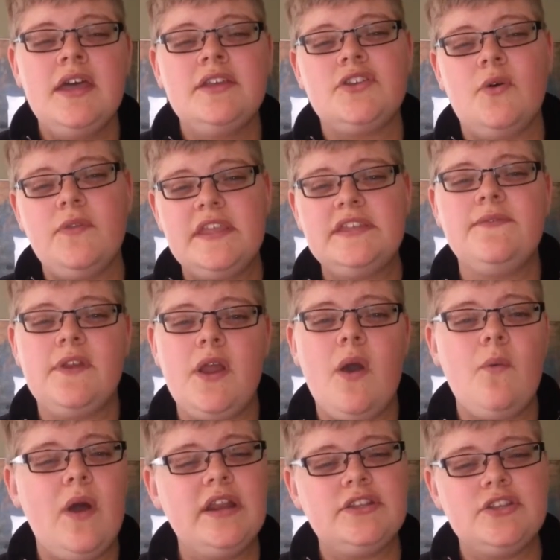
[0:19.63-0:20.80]
So in this video,
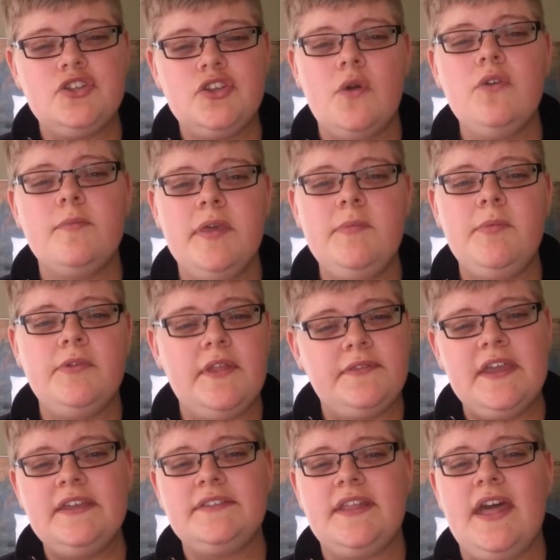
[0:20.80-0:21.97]
I wanted to show you people that
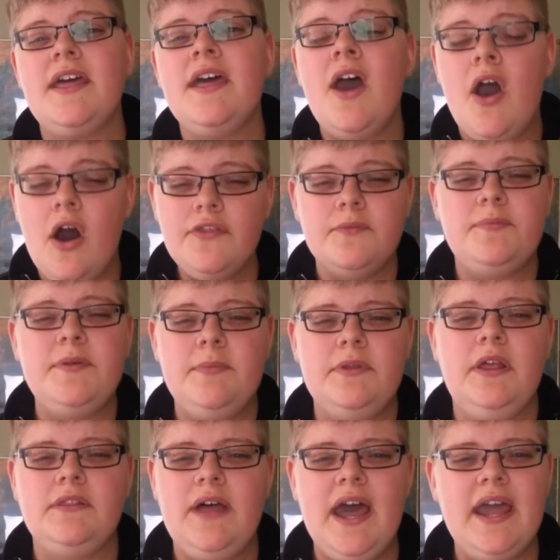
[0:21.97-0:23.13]
think that other people
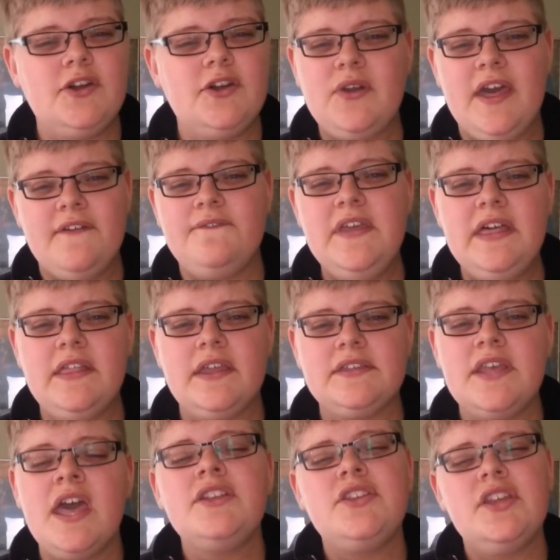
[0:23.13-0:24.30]
online don't have feelings,